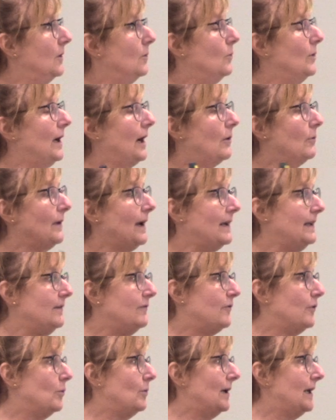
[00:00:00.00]
We are ready
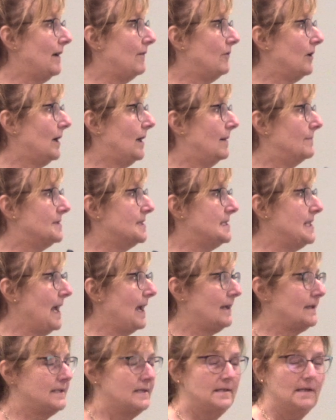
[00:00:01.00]
for whatever comes
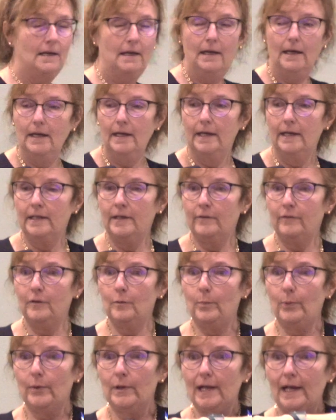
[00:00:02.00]
next. And if you
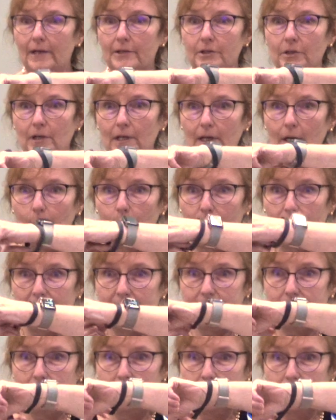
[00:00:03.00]
put on your little
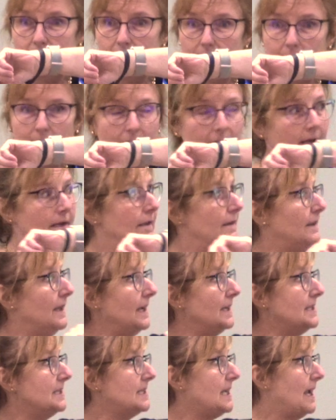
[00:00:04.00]
bracelets,
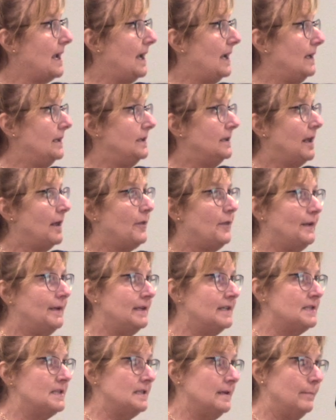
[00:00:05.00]
they say nothing
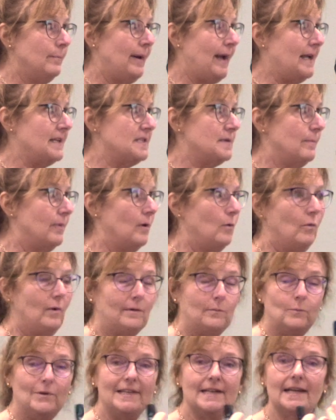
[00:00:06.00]
is impossible
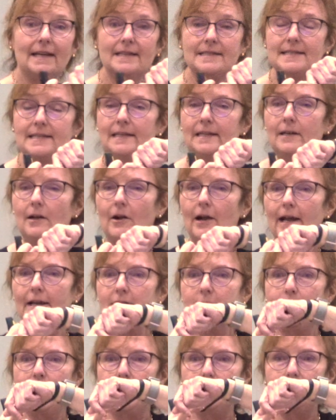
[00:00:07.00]
when we exceed our
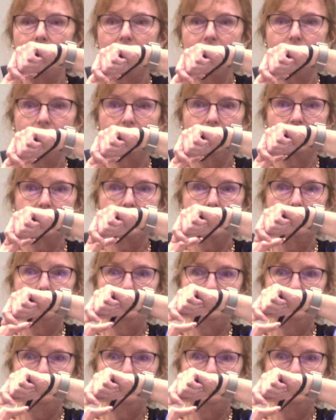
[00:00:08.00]
expectations.